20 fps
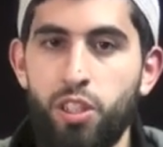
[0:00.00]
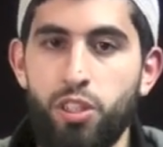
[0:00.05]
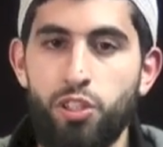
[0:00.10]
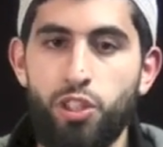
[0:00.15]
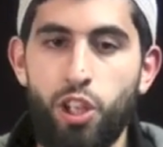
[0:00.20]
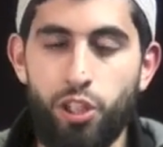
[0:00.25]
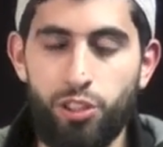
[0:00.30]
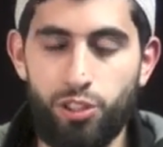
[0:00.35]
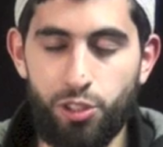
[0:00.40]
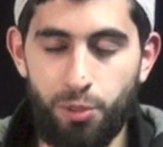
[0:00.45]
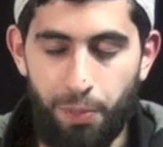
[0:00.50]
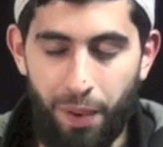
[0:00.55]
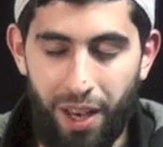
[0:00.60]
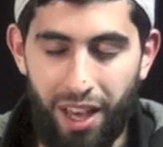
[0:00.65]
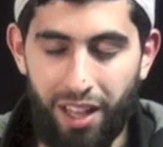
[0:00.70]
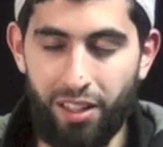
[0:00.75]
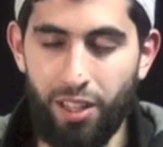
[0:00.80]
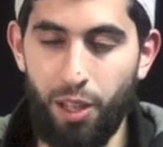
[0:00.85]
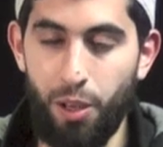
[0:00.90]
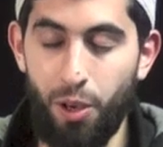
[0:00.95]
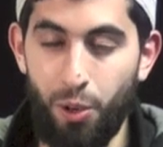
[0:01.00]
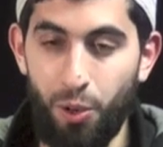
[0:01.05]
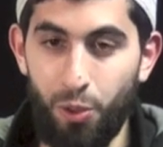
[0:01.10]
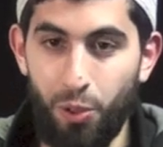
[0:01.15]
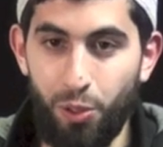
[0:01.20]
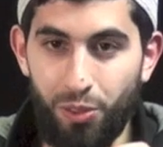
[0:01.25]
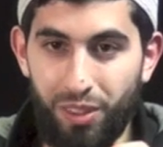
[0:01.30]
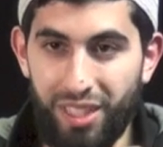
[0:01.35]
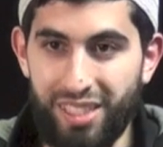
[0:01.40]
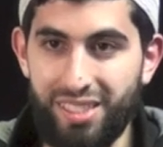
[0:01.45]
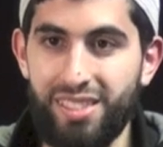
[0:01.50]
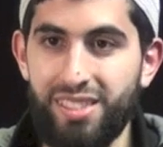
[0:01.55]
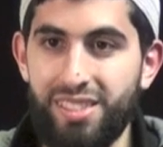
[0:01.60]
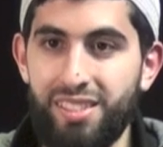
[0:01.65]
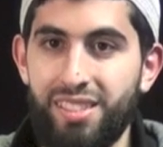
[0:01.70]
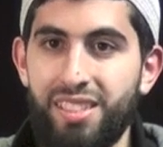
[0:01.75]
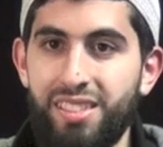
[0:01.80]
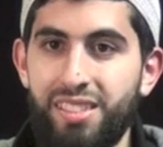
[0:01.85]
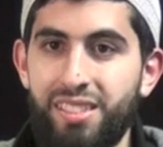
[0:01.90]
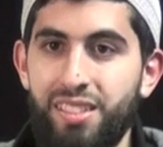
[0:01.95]
So subhanAllah, this
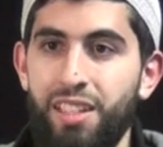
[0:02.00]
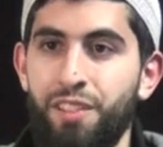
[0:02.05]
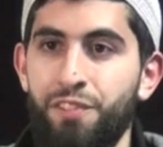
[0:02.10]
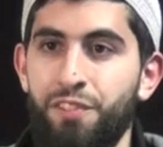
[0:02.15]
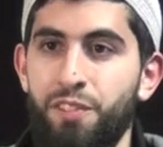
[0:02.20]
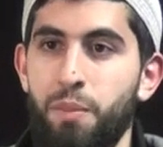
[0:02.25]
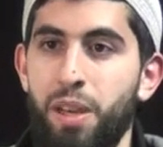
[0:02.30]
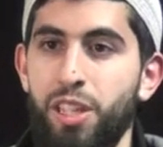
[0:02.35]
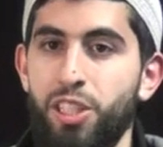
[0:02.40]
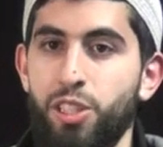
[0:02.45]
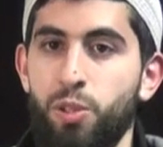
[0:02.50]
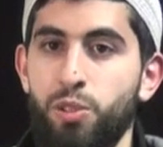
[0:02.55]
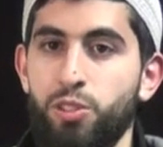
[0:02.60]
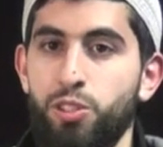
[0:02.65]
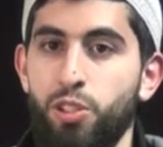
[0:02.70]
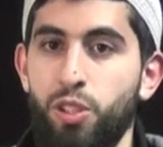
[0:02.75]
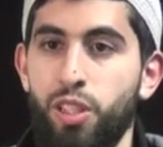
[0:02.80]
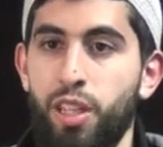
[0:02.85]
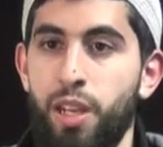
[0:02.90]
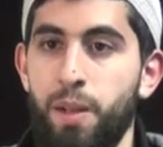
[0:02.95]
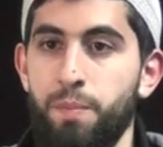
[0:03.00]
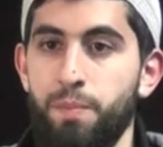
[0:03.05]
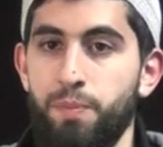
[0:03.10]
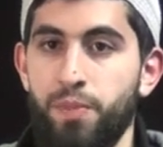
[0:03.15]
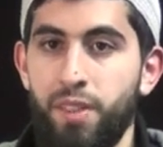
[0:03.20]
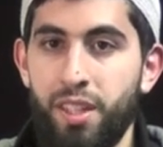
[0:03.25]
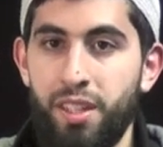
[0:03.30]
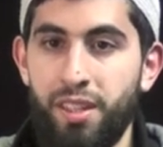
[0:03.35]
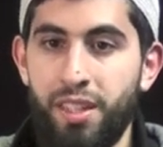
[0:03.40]
is the information I'll tell you.